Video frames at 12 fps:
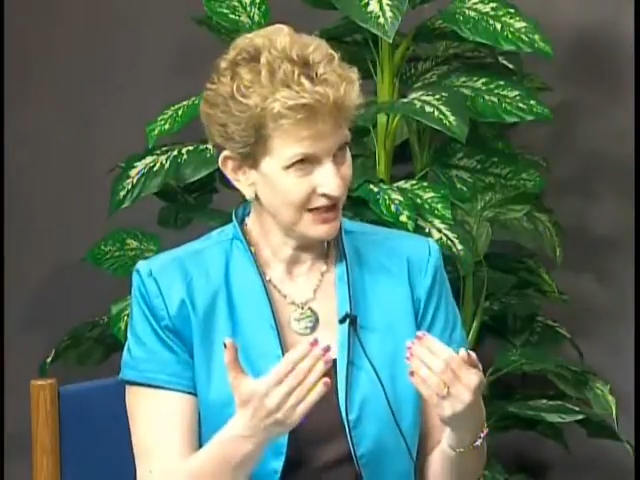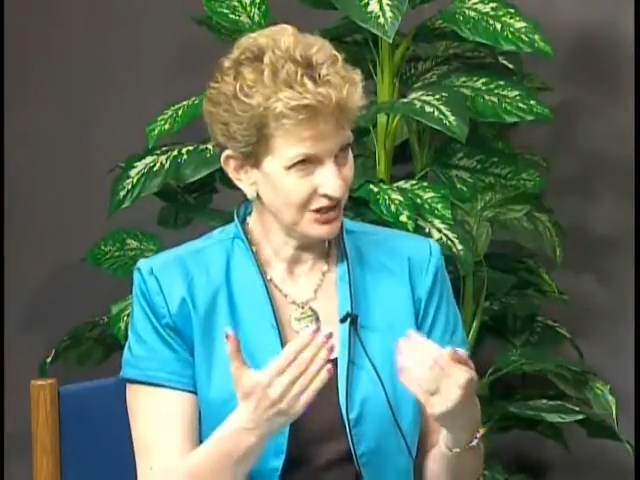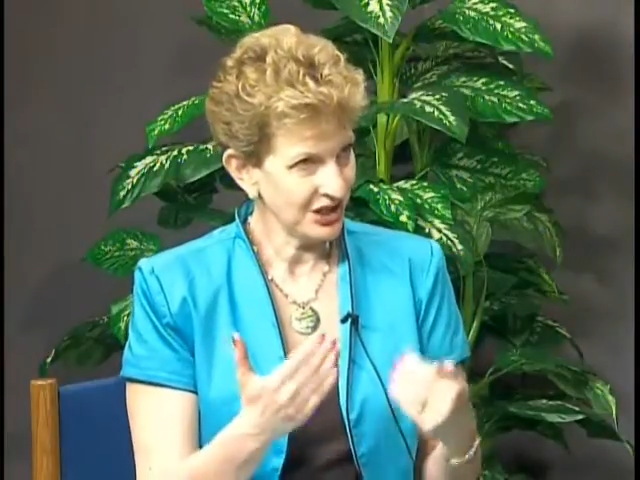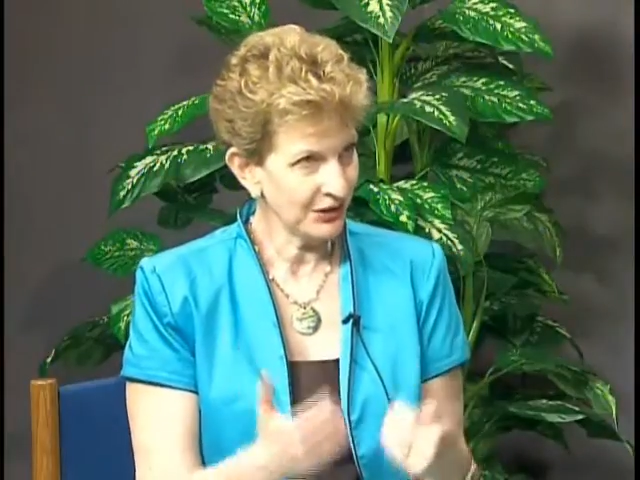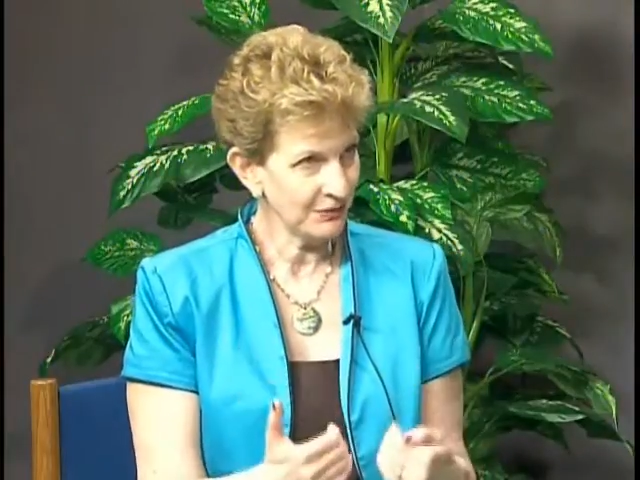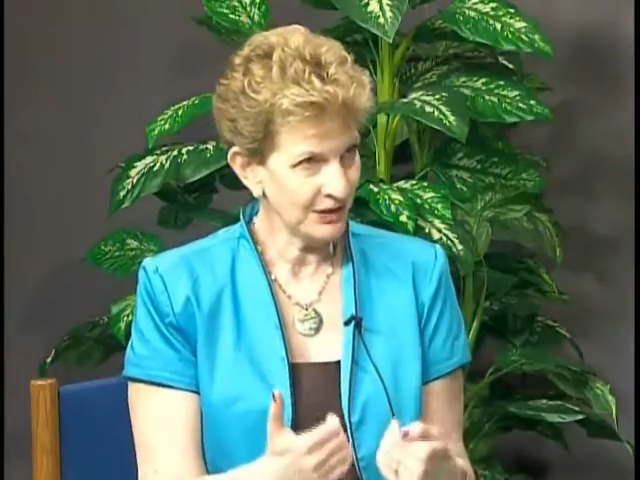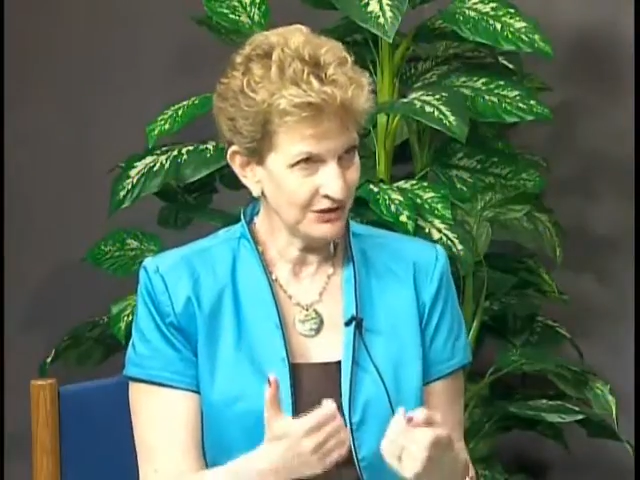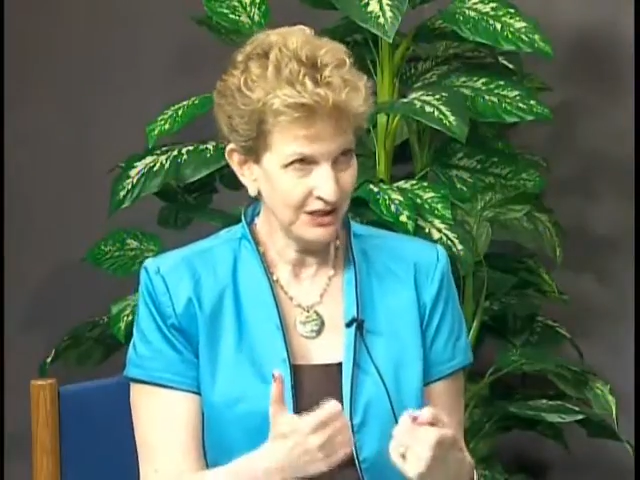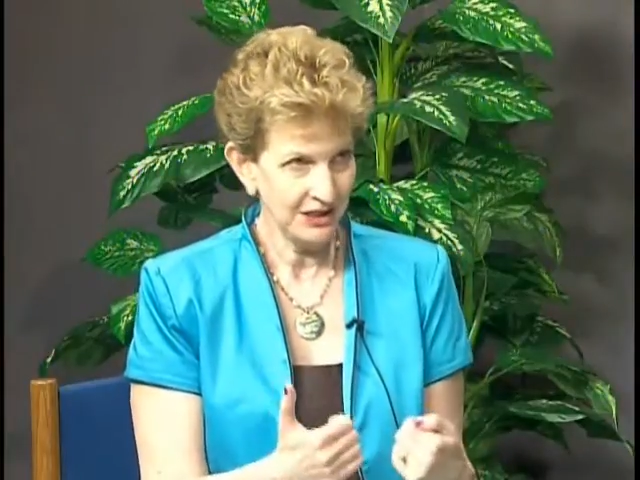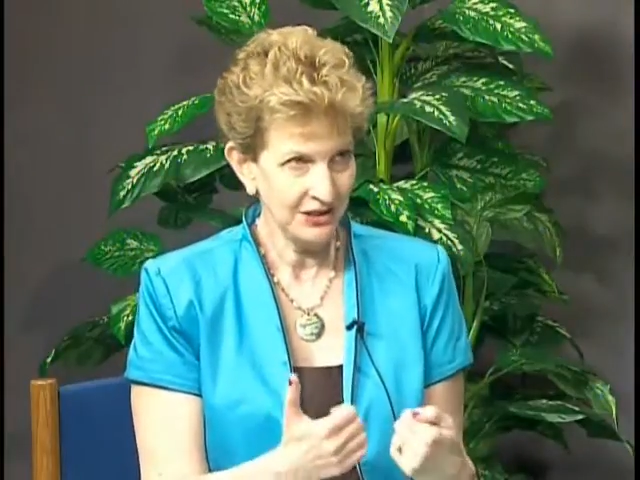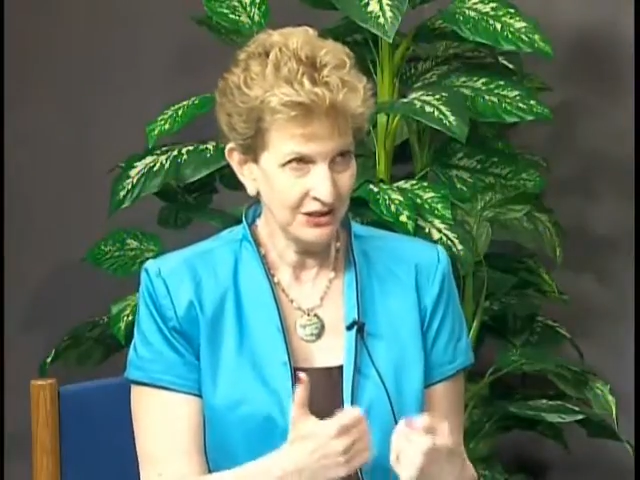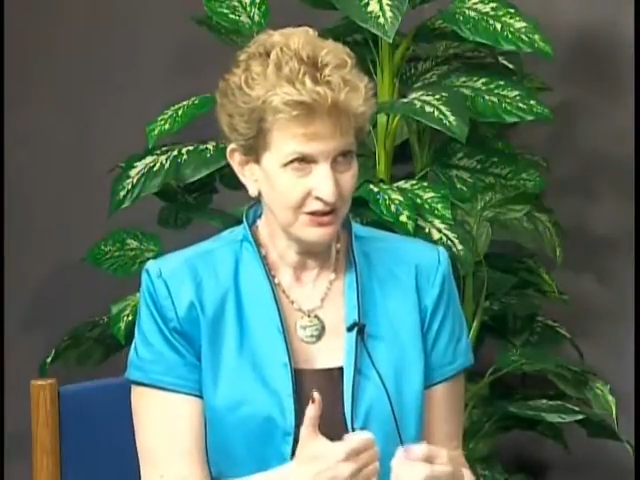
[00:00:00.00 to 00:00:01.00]
a shell reader
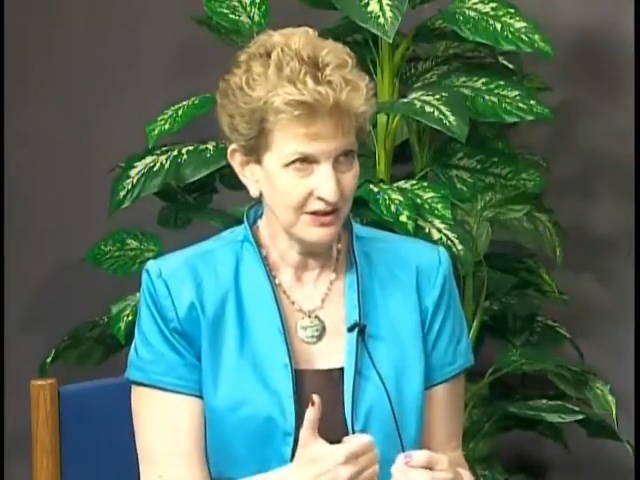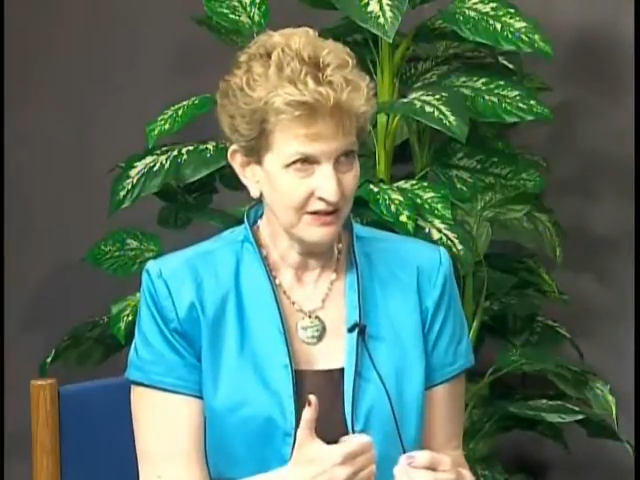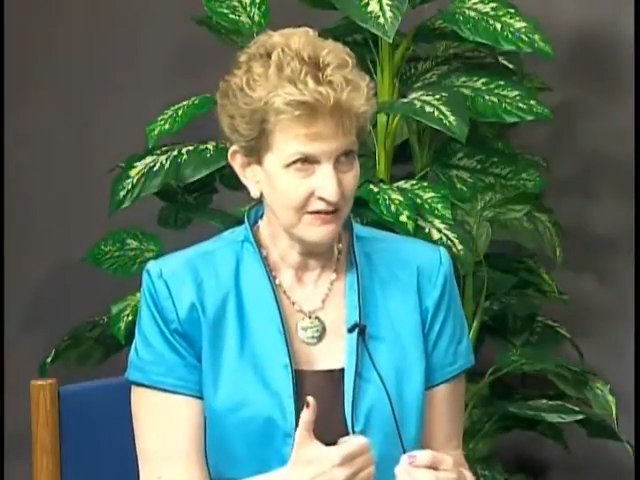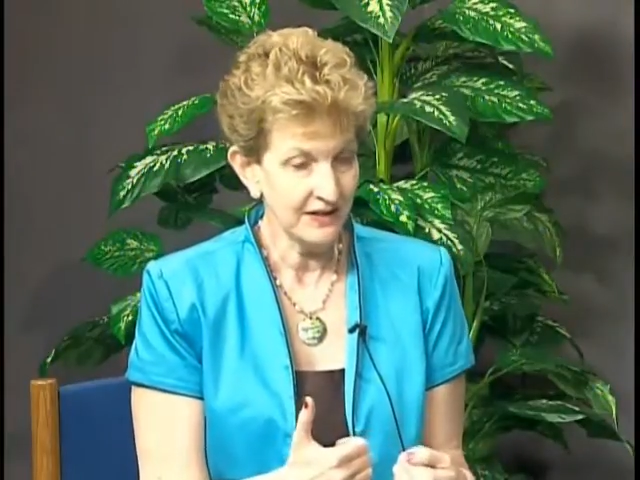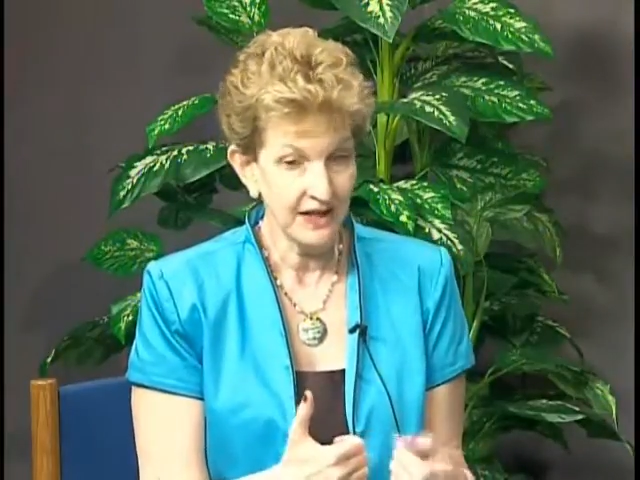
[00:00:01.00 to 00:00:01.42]
he heard of,